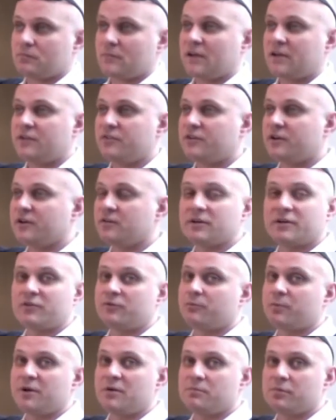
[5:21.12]
he's killing his
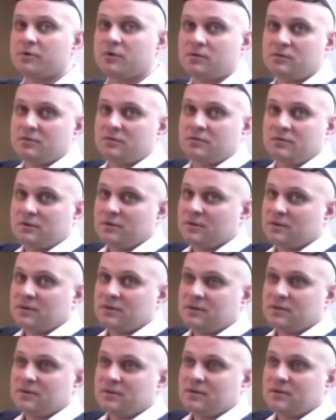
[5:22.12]
people,
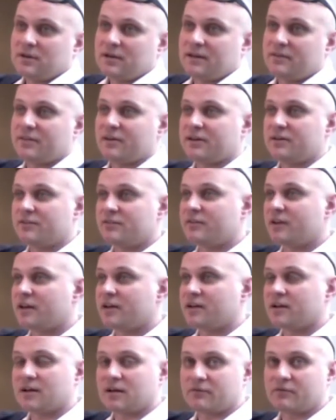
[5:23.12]
I think it's
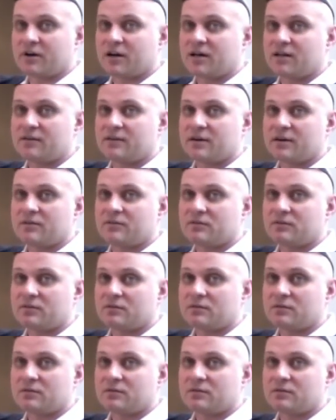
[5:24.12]
taken out of context.